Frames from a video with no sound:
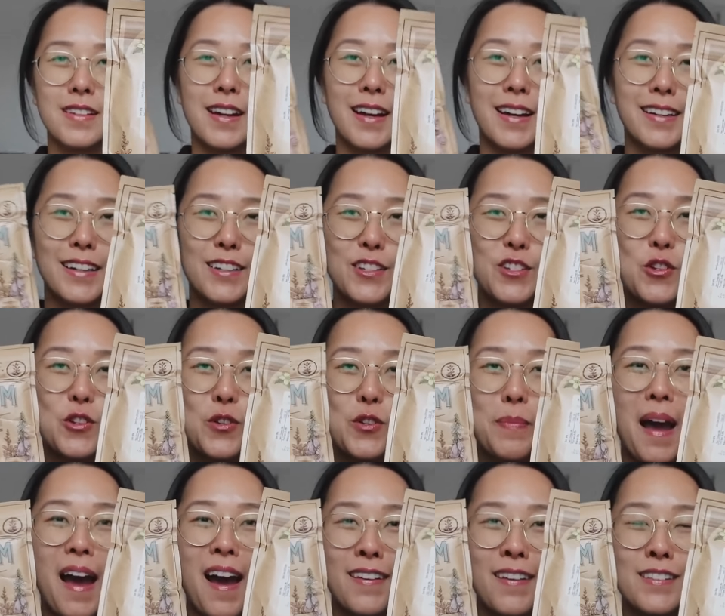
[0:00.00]
I got 2
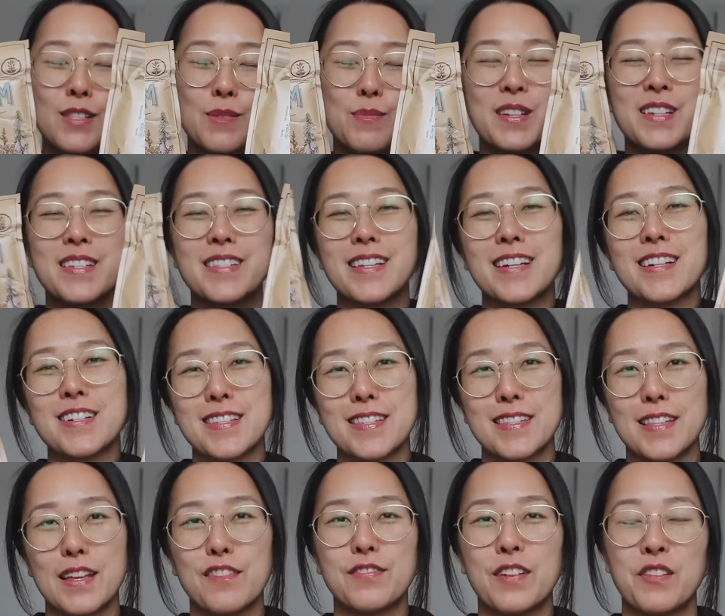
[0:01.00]
pounds because I just
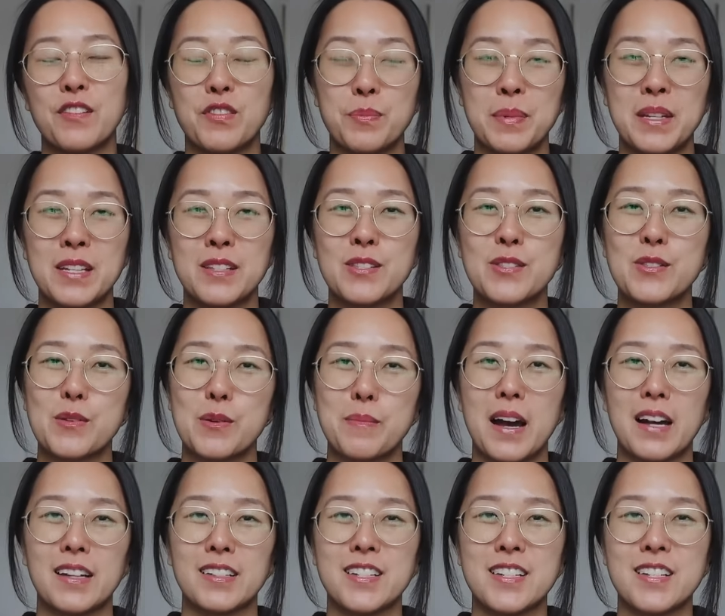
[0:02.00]
love fava beans so
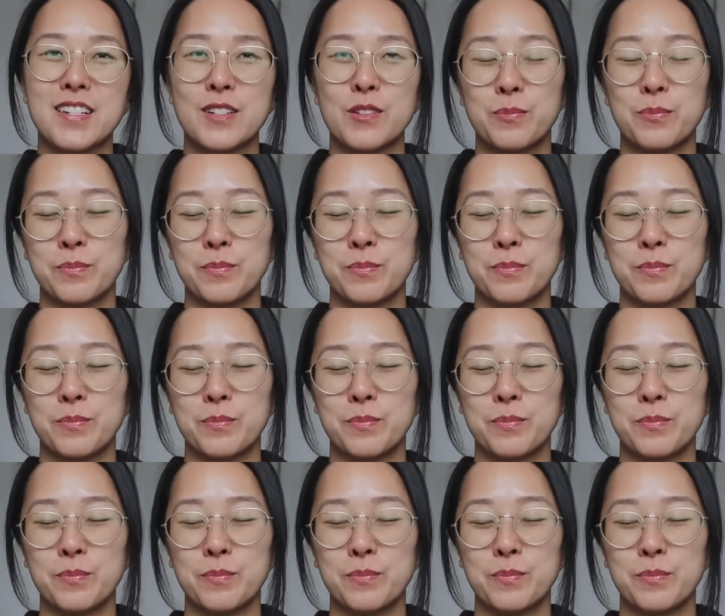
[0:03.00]
much.